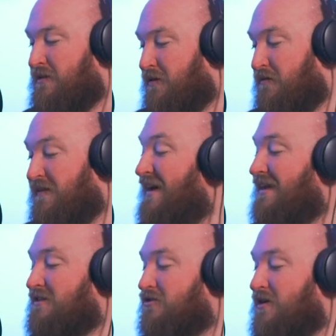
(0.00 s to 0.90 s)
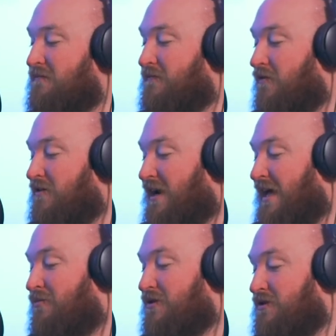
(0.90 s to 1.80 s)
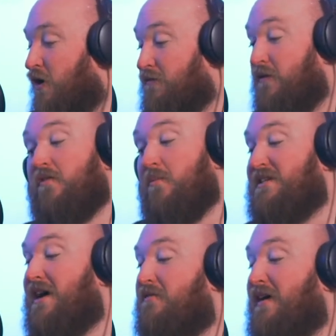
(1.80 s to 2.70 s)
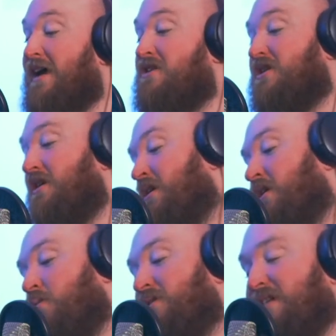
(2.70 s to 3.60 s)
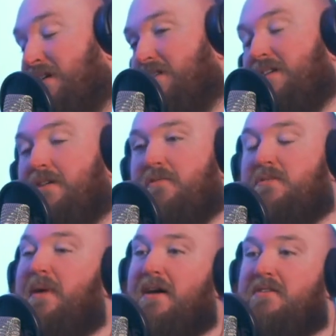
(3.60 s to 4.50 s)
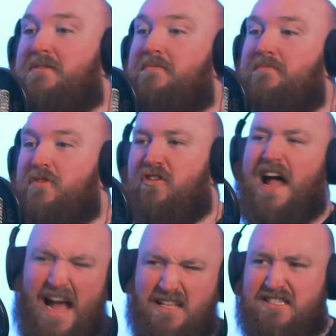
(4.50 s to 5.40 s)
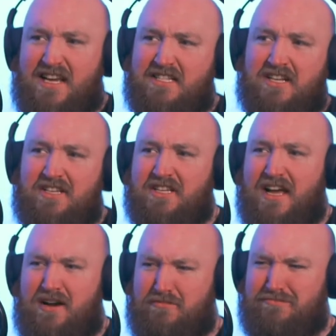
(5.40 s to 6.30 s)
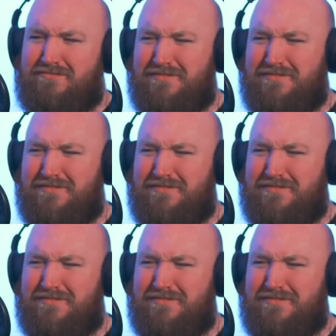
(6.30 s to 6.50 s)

for failing to treat foreign labourers, often from South Asia, with dignity and respect. You're mm. a hand sanitizer now,